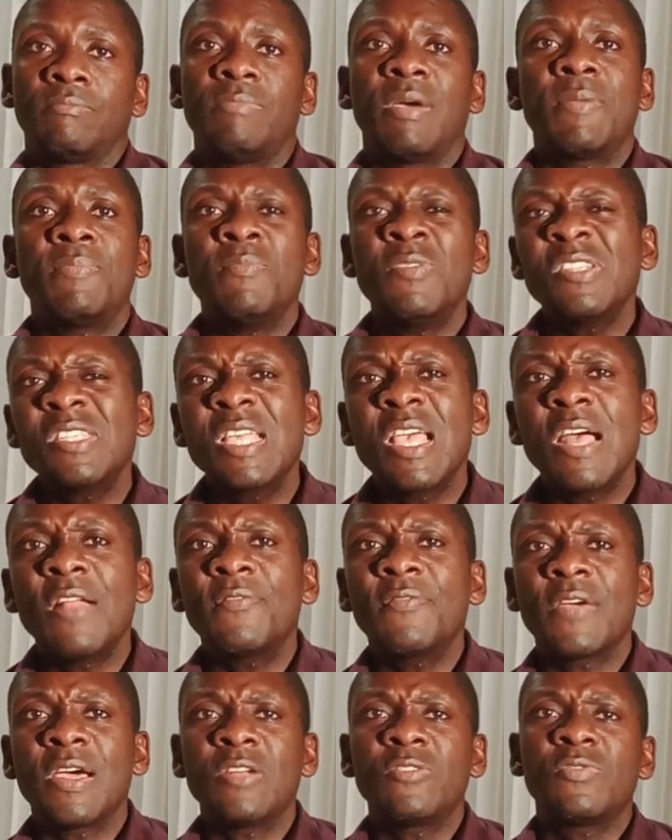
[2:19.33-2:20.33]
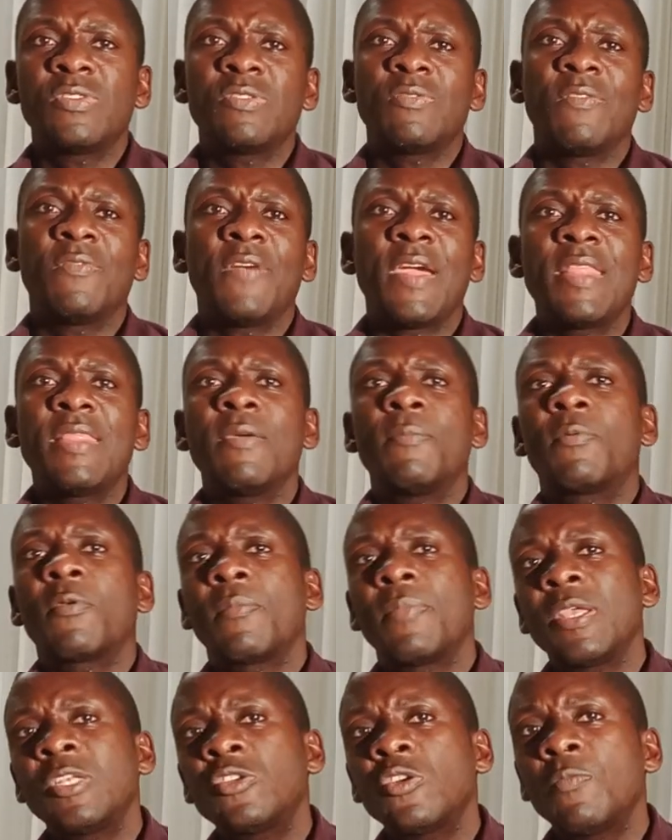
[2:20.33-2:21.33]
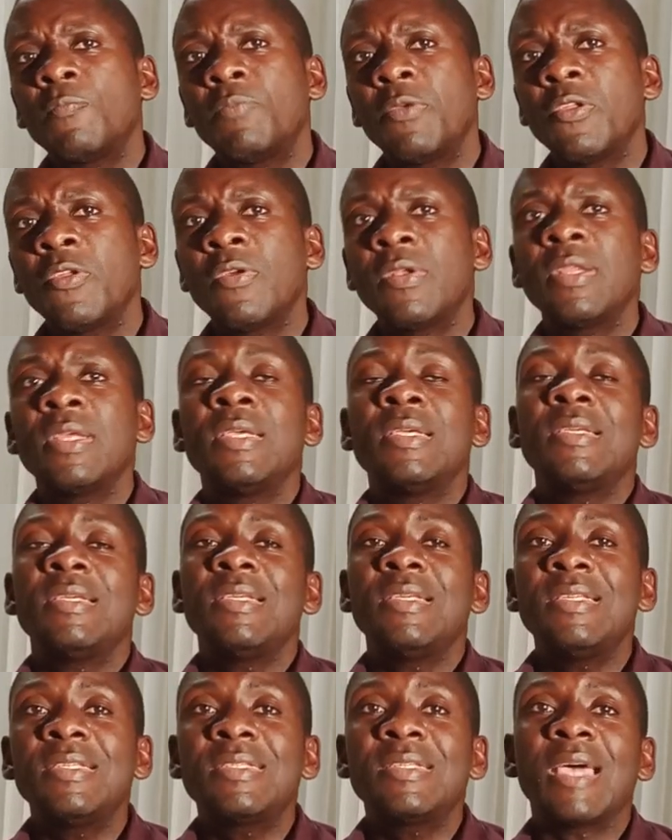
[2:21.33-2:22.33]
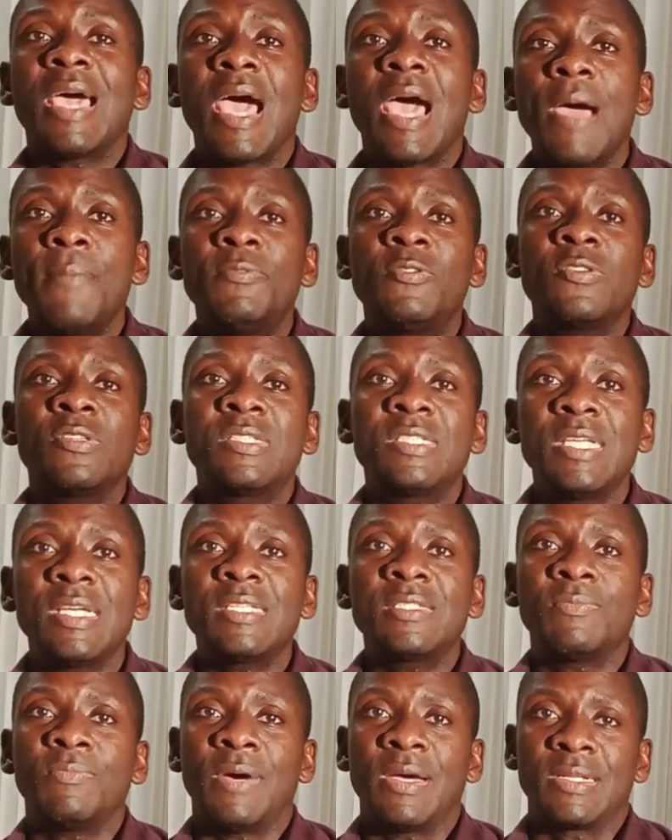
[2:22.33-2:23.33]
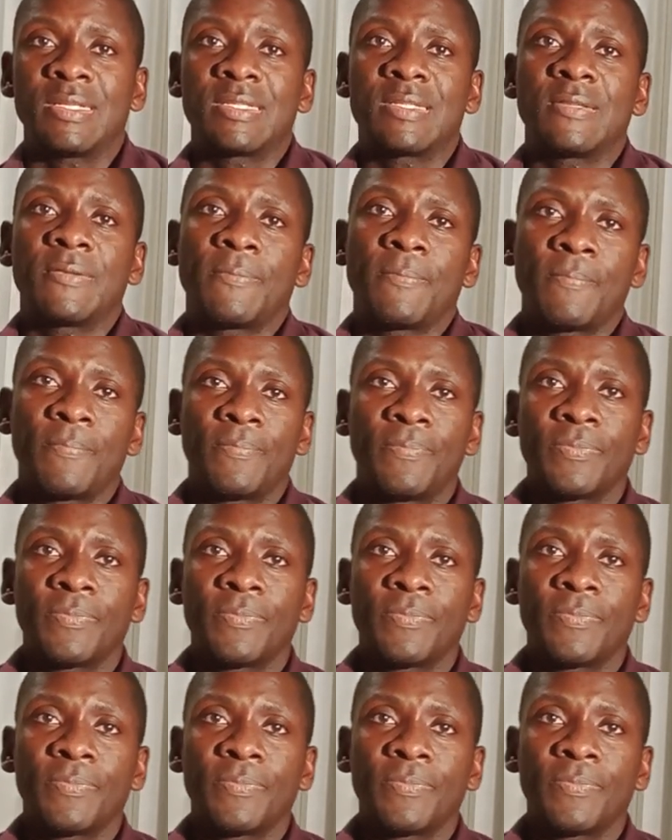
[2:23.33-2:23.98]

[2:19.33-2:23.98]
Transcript: But most Gulf countries we find the probation period is up to six months.